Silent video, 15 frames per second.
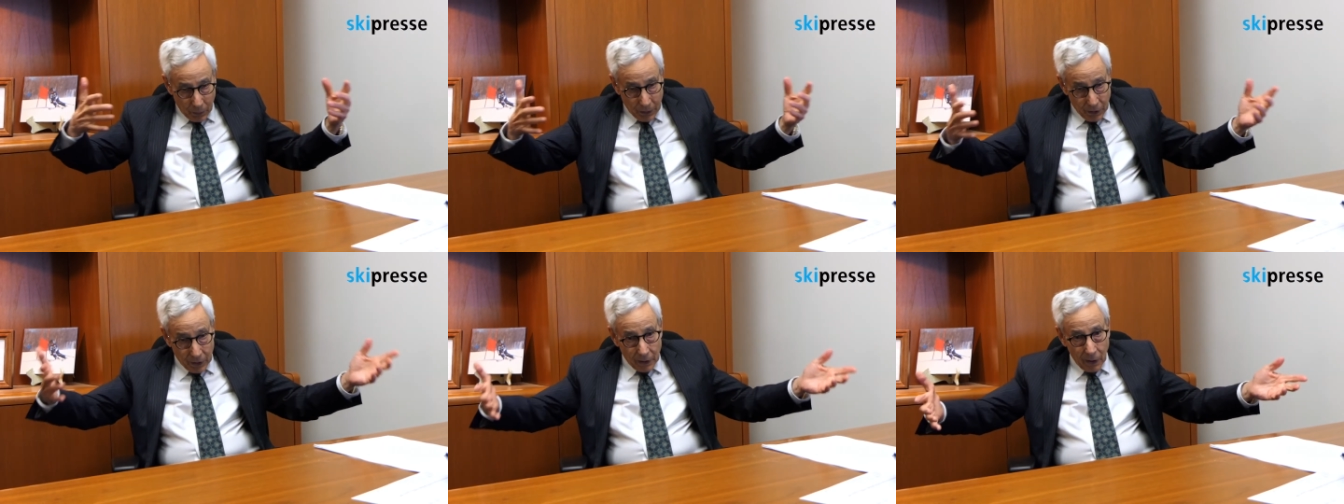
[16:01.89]

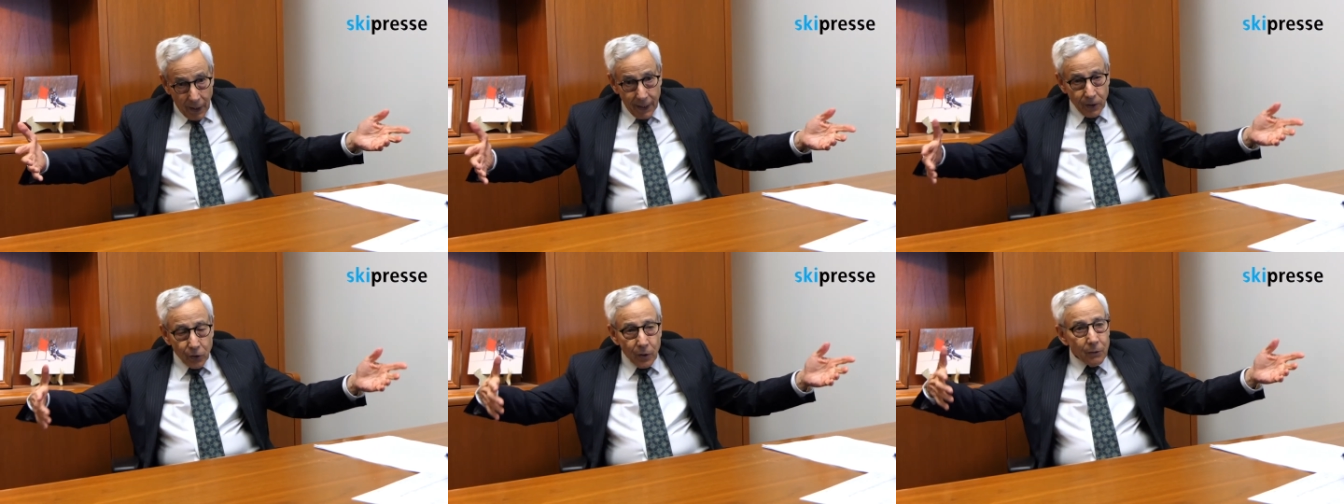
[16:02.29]
the
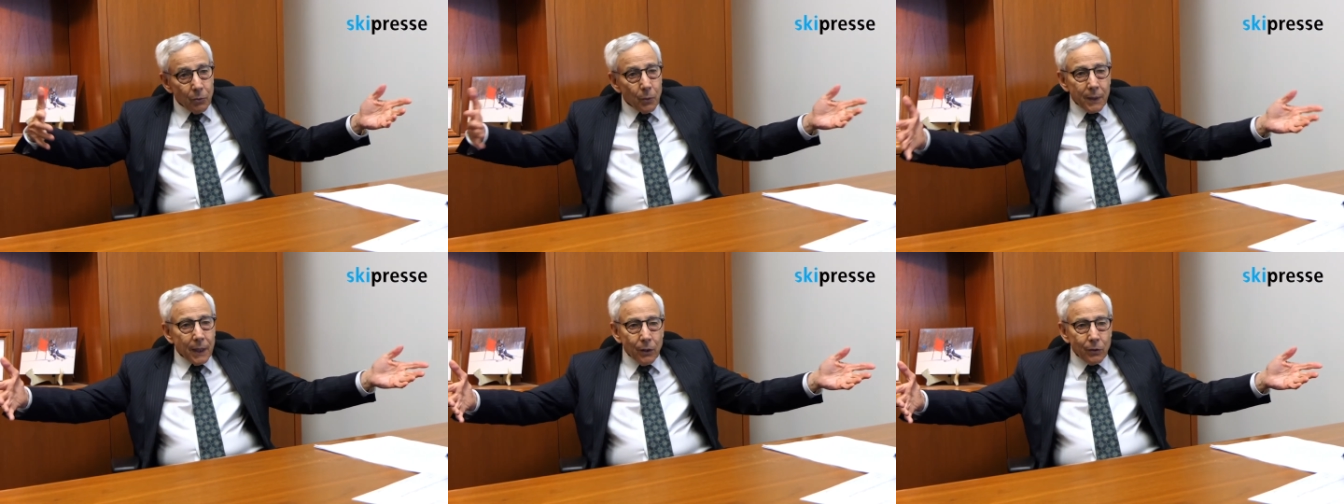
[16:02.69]
clients, or even
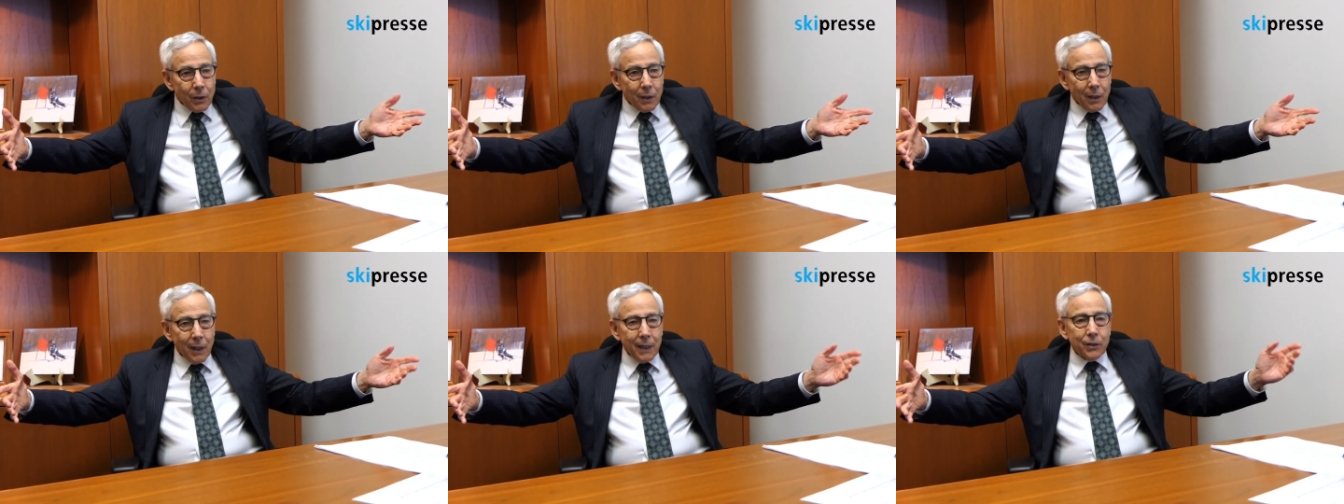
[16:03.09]
without the
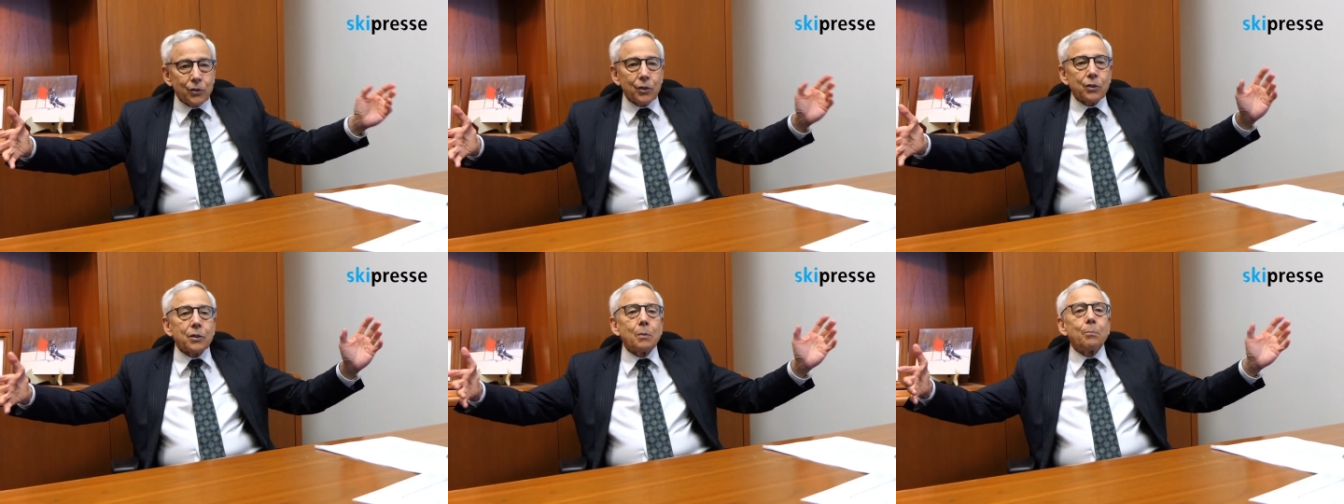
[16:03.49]
clients,
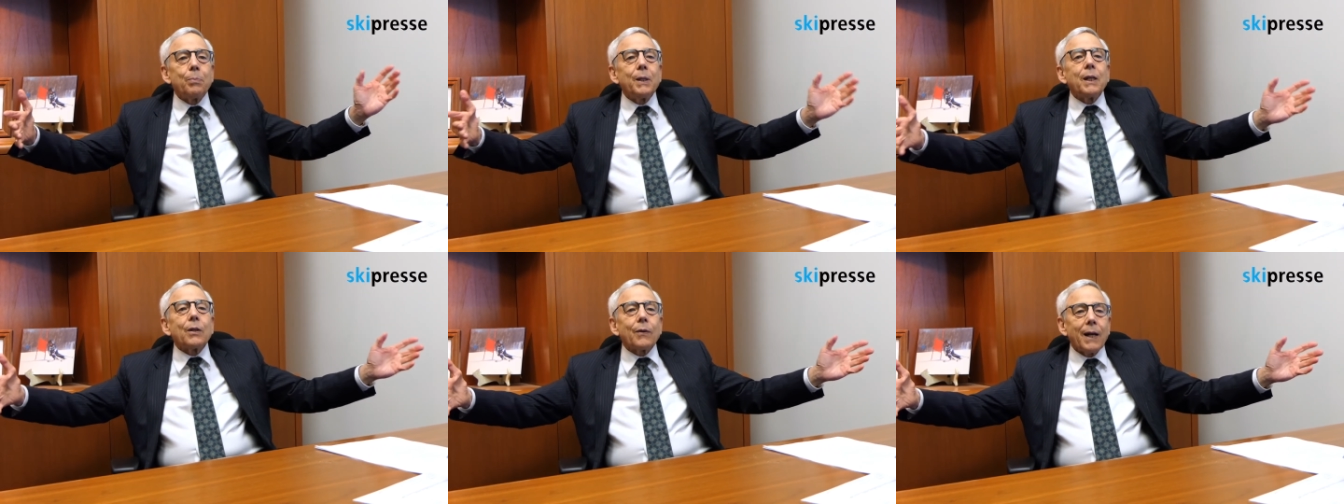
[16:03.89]
just to
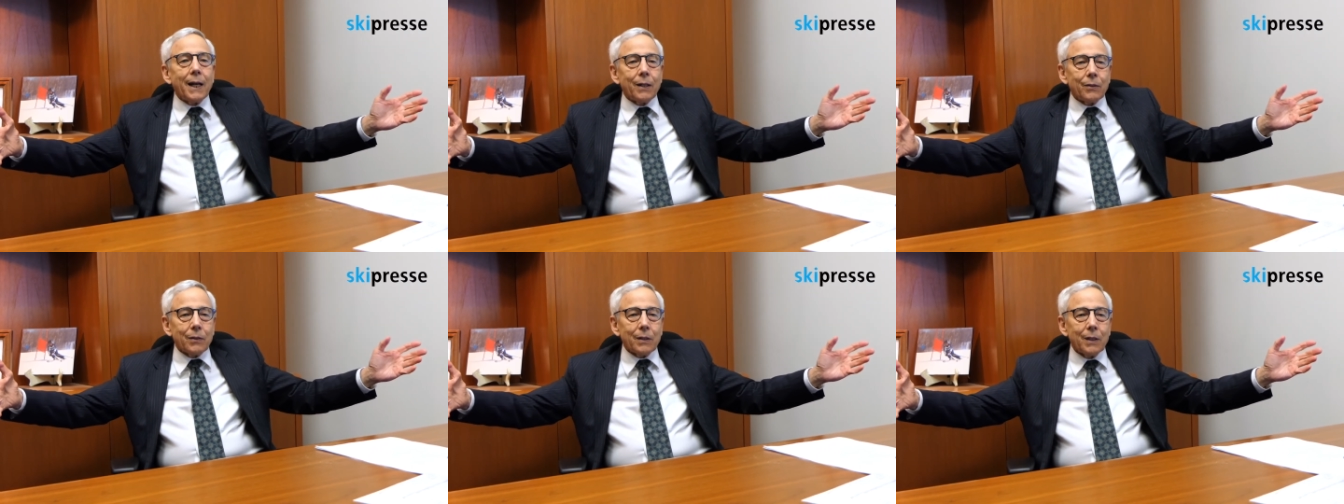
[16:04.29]
be
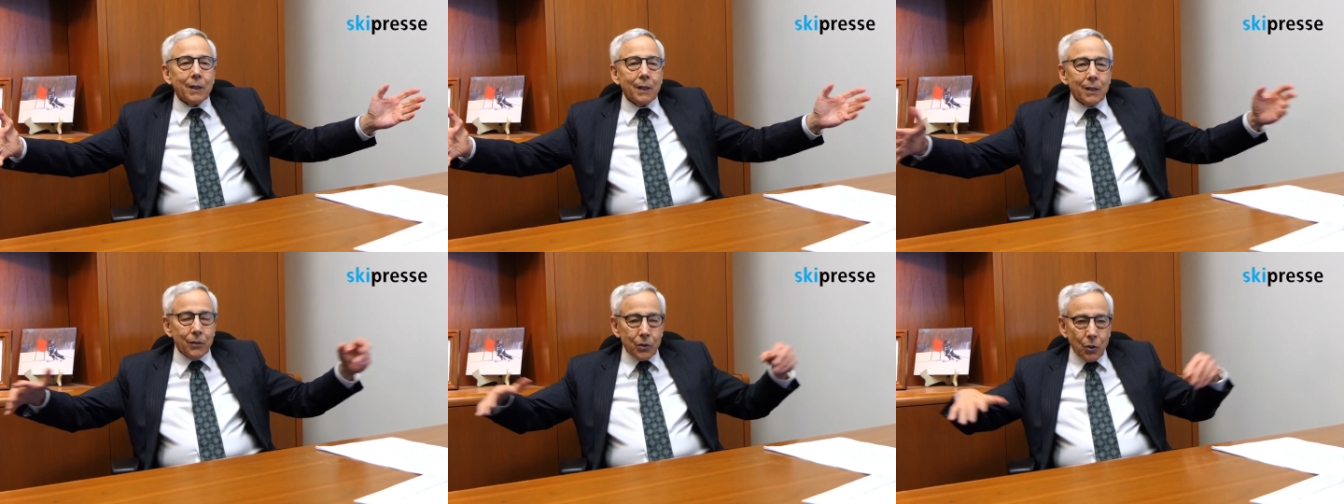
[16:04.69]
around.
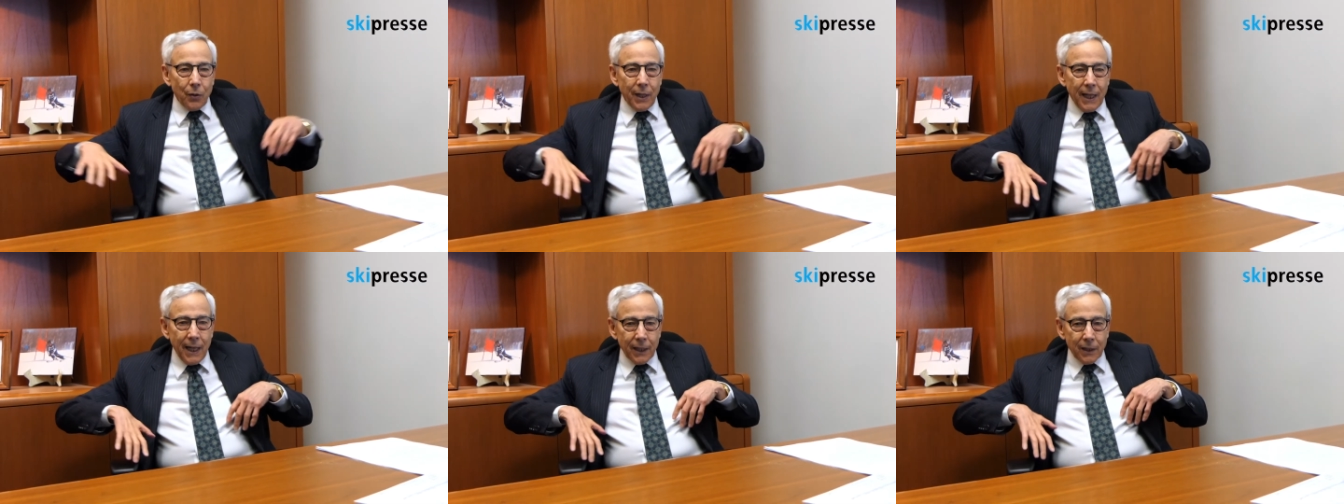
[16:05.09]
And so
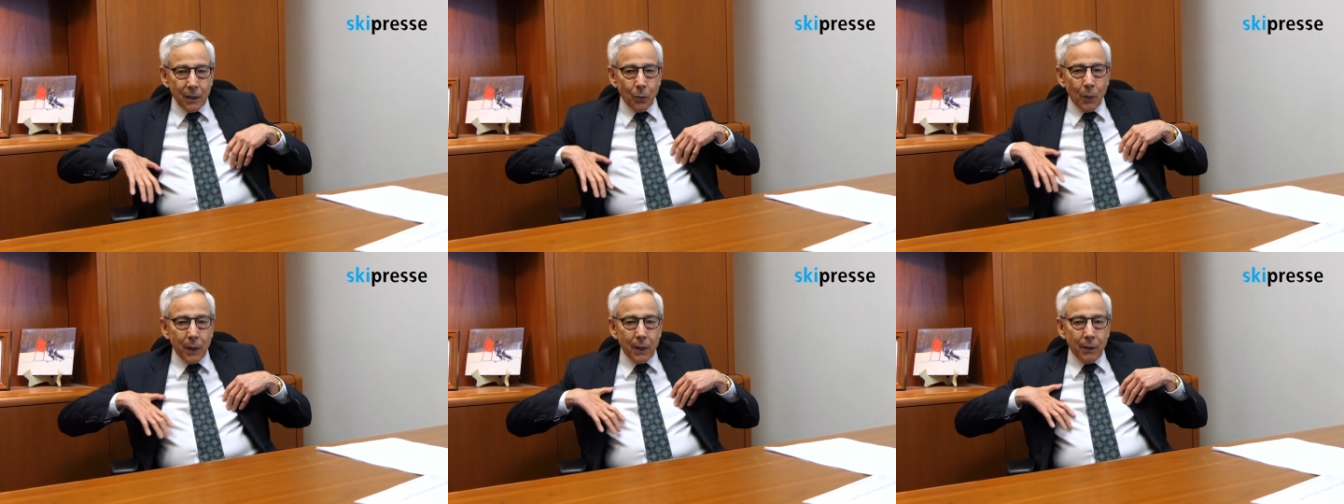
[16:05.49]
they had to
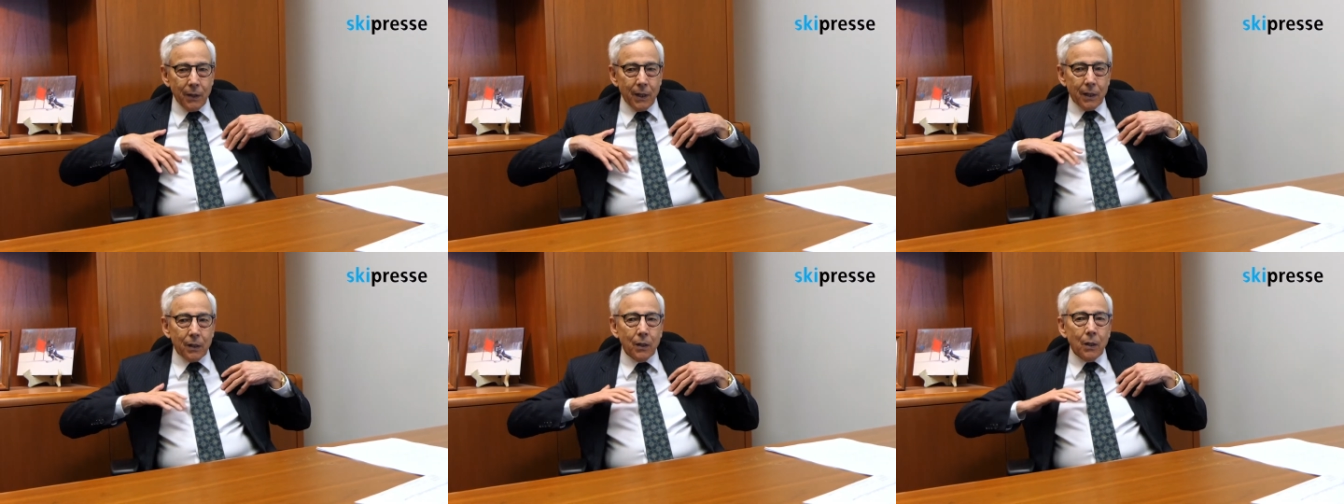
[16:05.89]
wear
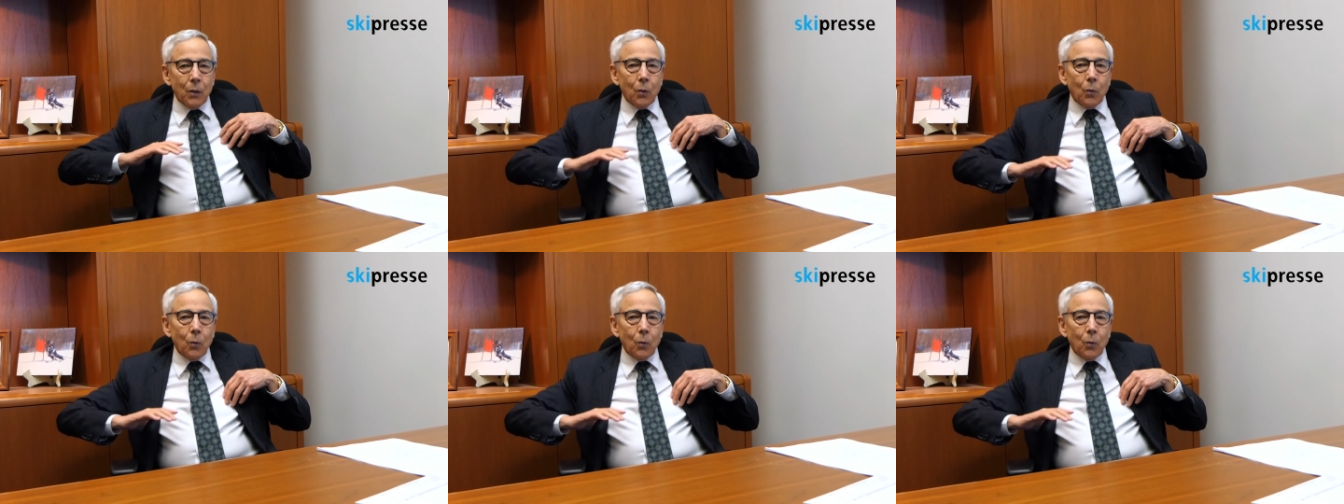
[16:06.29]
their.